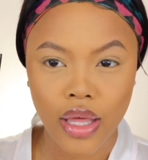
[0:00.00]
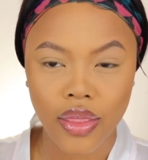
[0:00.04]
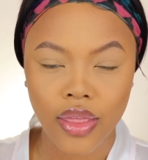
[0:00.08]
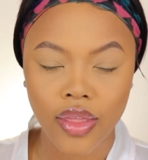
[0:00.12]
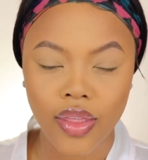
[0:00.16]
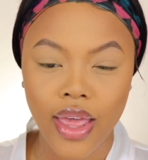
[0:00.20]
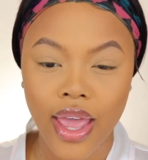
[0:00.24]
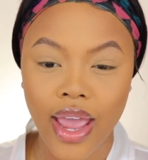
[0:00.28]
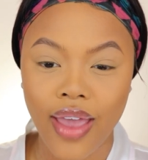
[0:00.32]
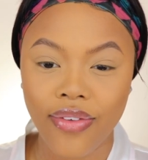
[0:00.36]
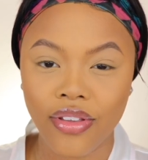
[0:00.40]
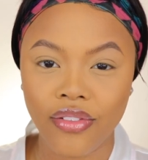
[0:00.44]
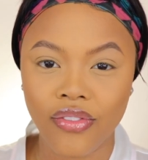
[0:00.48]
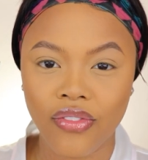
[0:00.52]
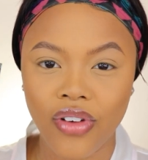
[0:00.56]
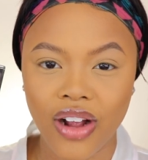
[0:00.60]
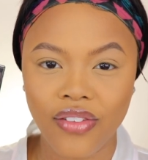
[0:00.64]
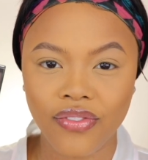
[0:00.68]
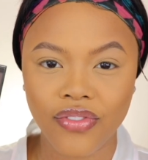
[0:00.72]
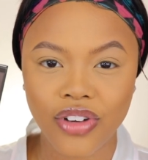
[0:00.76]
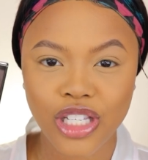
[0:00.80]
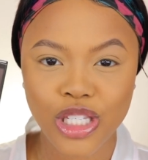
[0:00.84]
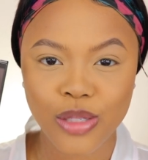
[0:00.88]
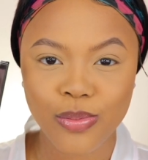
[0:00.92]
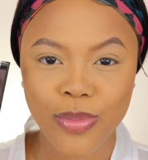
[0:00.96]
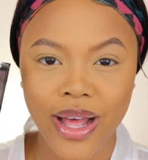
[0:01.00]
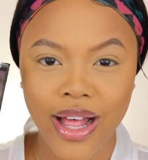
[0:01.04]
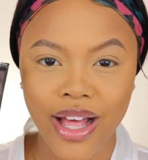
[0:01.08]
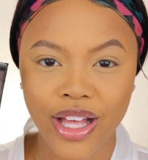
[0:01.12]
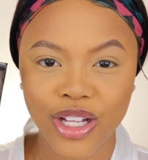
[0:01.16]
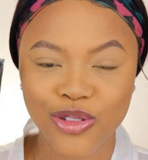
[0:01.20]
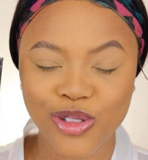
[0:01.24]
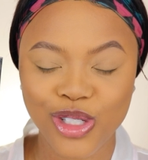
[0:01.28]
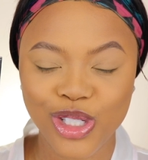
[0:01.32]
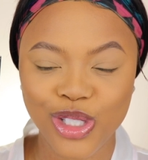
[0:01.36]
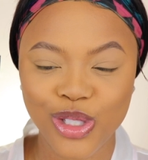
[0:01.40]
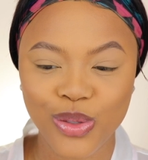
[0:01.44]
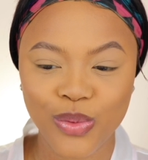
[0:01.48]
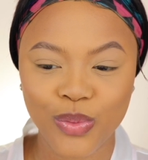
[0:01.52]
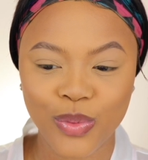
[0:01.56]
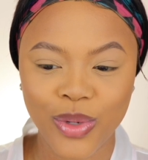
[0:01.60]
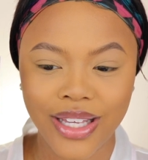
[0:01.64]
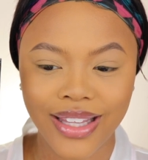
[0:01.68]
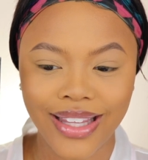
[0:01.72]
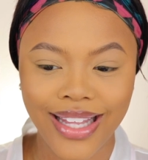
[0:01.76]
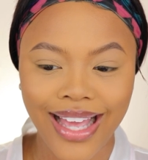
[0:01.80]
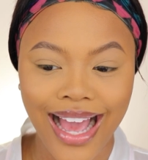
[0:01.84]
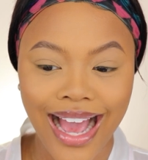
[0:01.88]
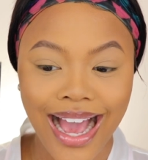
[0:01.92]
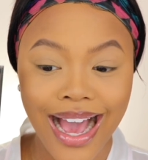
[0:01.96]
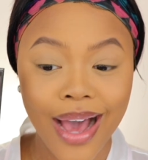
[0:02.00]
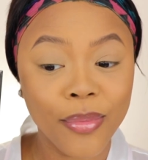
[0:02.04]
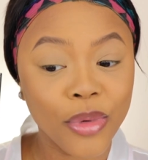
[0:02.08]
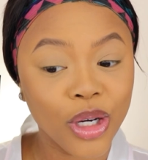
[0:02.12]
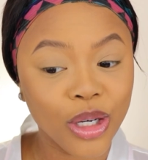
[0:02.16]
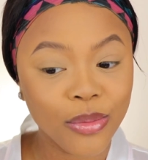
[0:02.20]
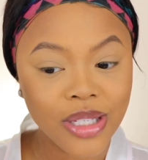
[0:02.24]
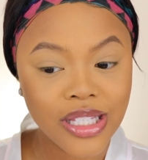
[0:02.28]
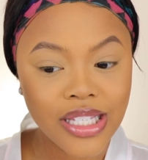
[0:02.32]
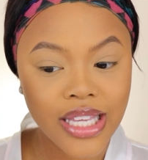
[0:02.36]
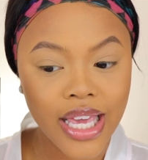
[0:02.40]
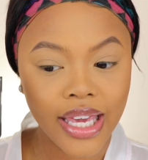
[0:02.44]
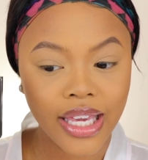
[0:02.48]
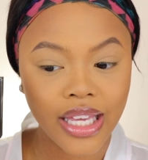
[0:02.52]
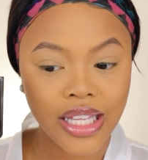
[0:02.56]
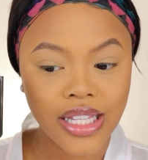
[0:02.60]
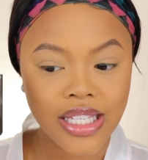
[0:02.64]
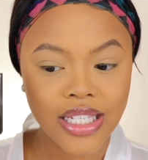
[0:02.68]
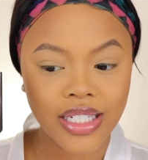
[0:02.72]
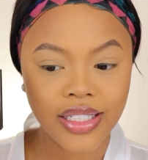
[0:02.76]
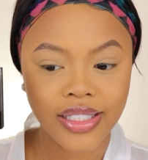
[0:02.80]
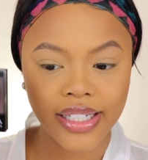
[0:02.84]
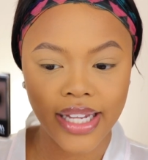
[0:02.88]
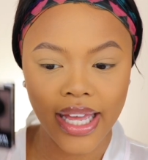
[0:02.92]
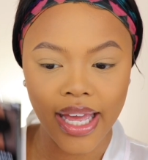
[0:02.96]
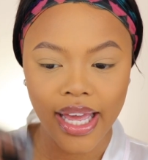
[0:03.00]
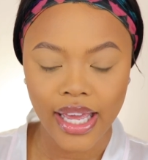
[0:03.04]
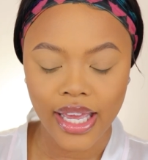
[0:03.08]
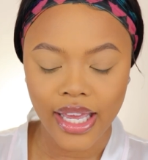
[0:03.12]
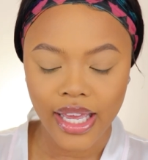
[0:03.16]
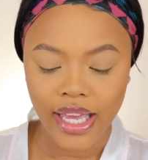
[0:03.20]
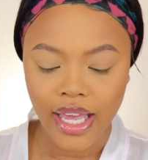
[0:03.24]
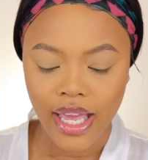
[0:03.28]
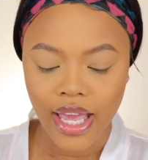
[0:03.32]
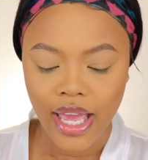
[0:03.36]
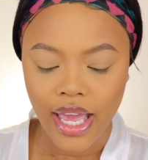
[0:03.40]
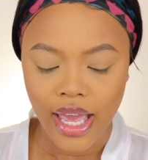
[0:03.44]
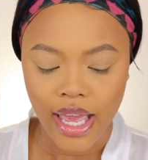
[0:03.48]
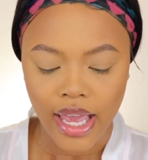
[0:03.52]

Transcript: And then they have the Reverence palette, which is the one that I'm gonna be taking today.